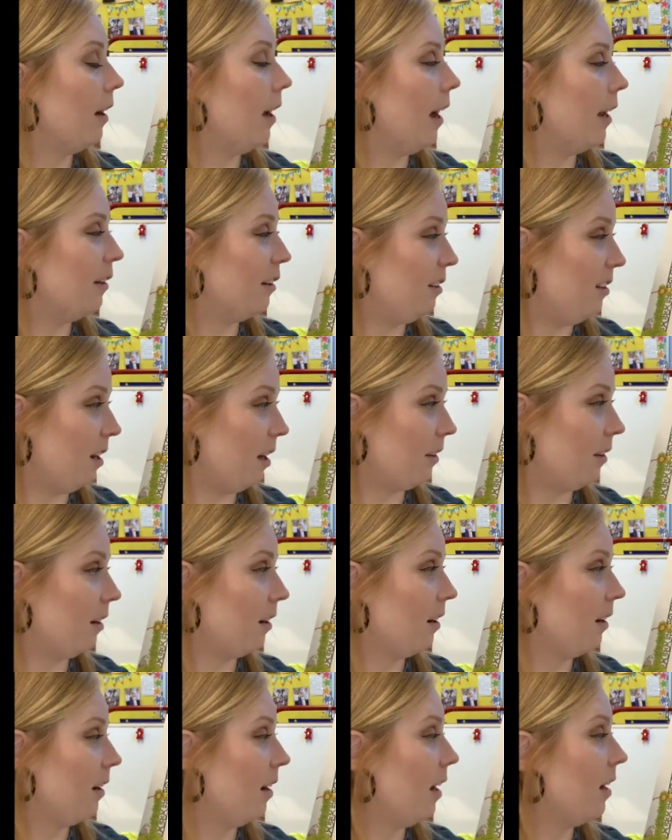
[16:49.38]
and
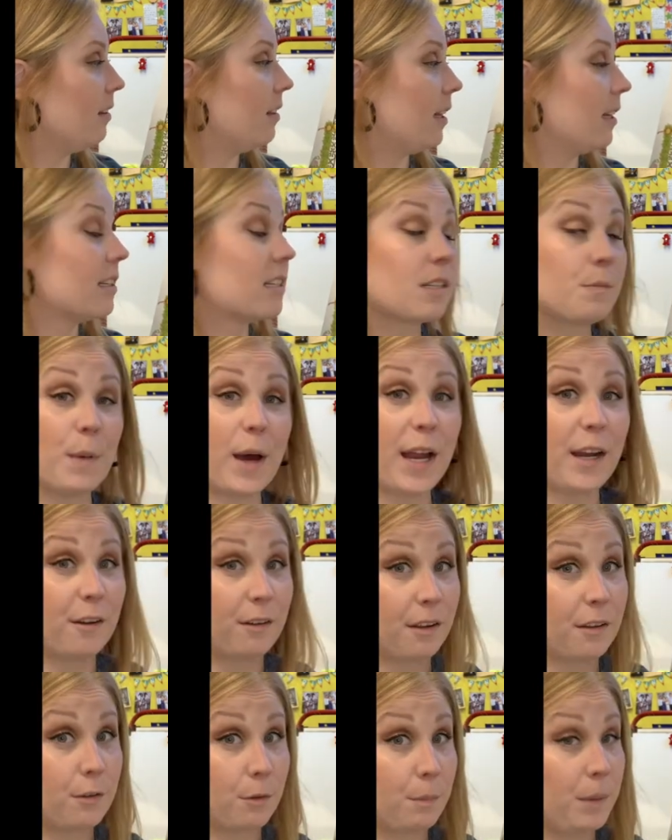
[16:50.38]
another, and they
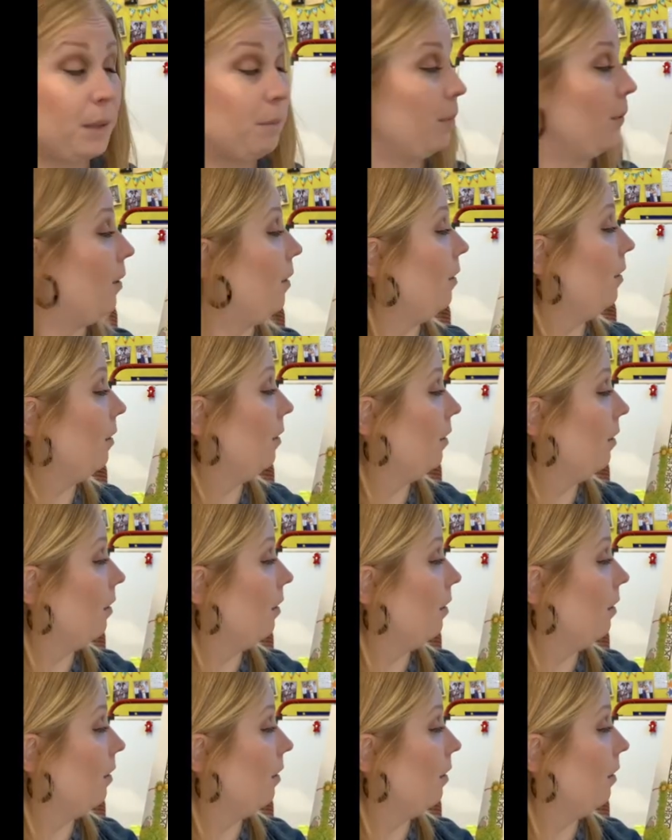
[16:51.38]
inspired other people.